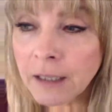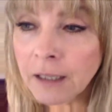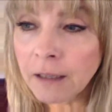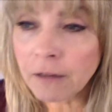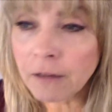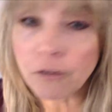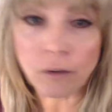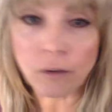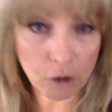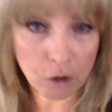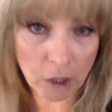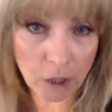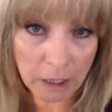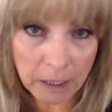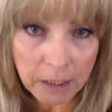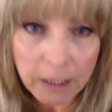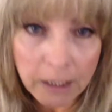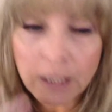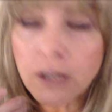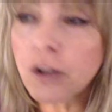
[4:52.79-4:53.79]
so in
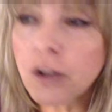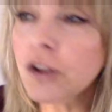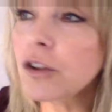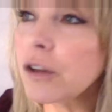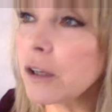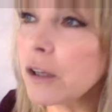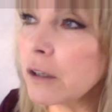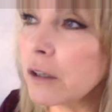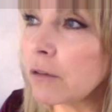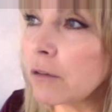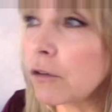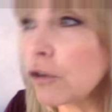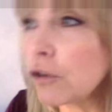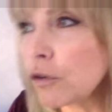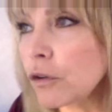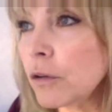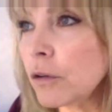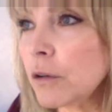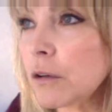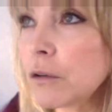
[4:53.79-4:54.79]
english it
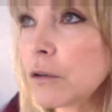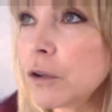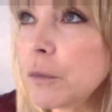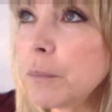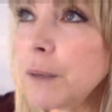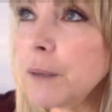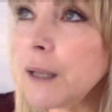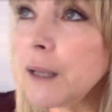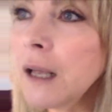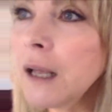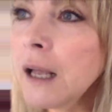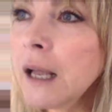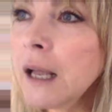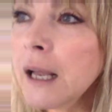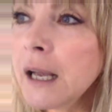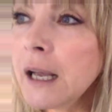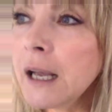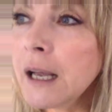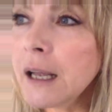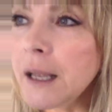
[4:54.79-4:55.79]
should could be
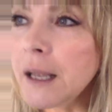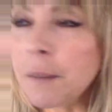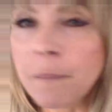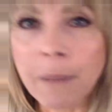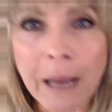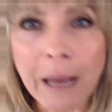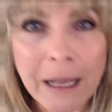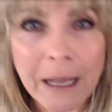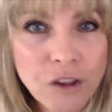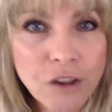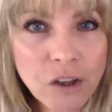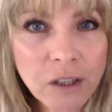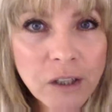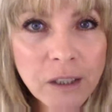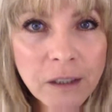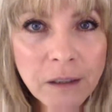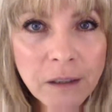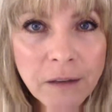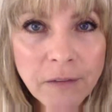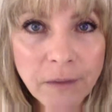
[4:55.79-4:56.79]

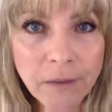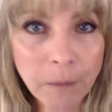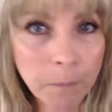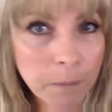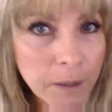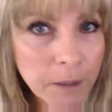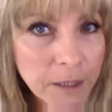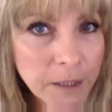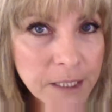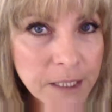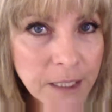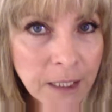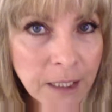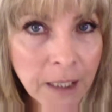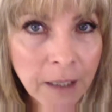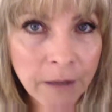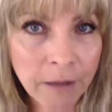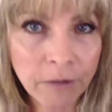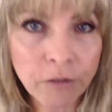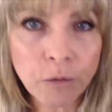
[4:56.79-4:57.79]
imagine somebody
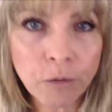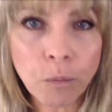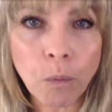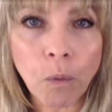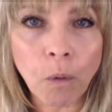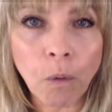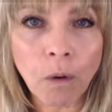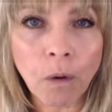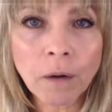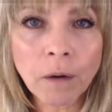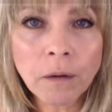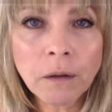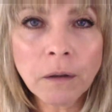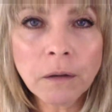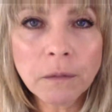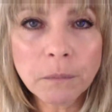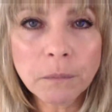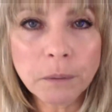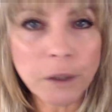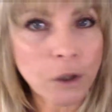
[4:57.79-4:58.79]
declares war
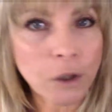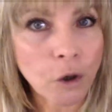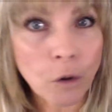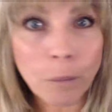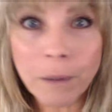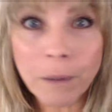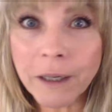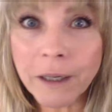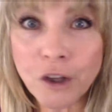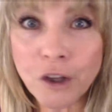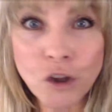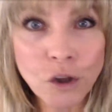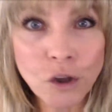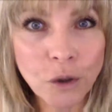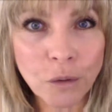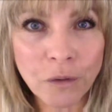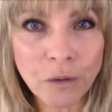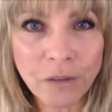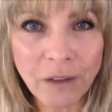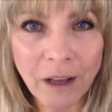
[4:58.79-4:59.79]
but nobody
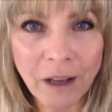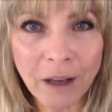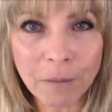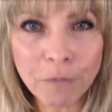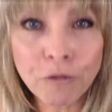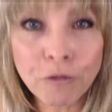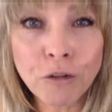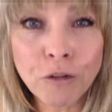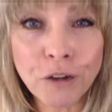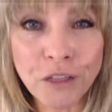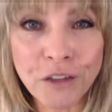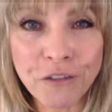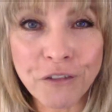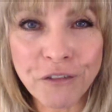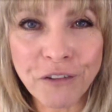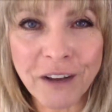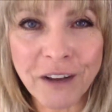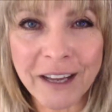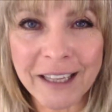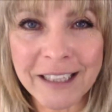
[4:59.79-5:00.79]
shows up for the
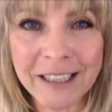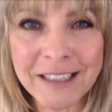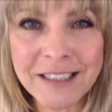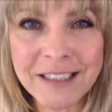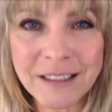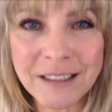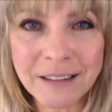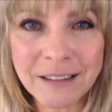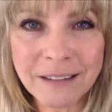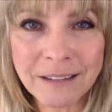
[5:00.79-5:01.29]
fight.